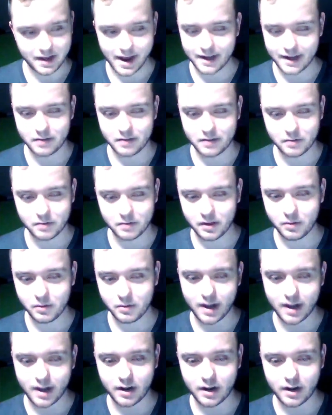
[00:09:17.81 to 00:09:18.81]
I didn't really
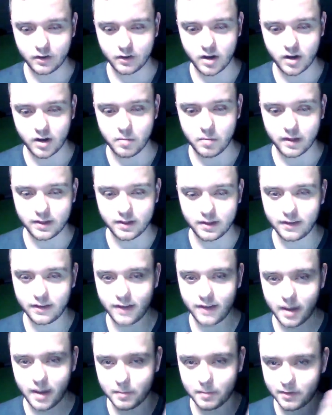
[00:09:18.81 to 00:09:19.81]
write out a script like
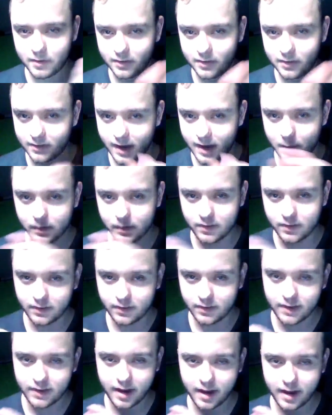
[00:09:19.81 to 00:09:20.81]
this happens, this happens,
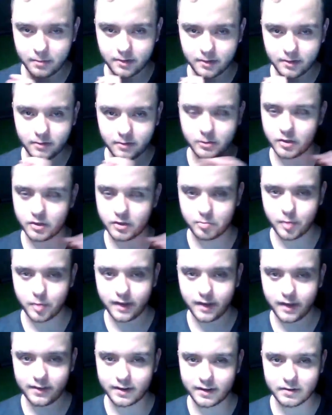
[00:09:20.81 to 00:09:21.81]
this happens. It was just
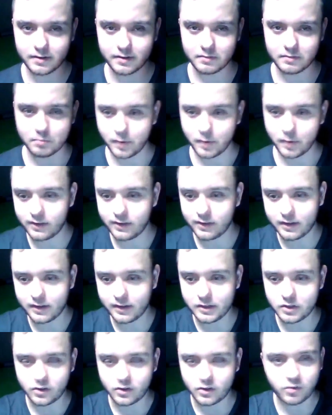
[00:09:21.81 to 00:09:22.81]

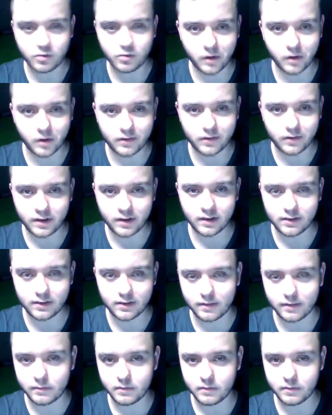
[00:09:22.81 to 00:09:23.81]
basically just a small sentence
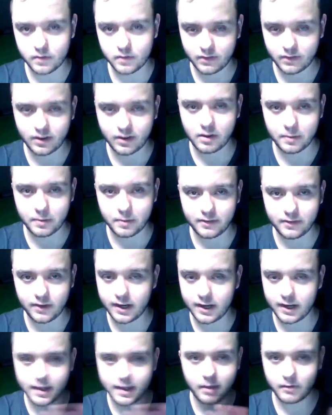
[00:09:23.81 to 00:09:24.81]
that set up a
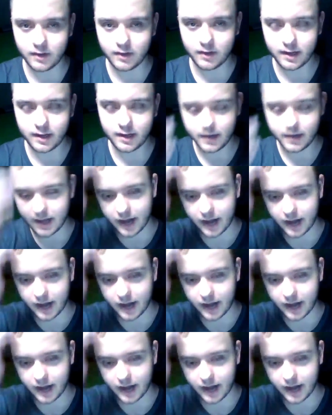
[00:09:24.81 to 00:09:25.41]
scene, and that was it.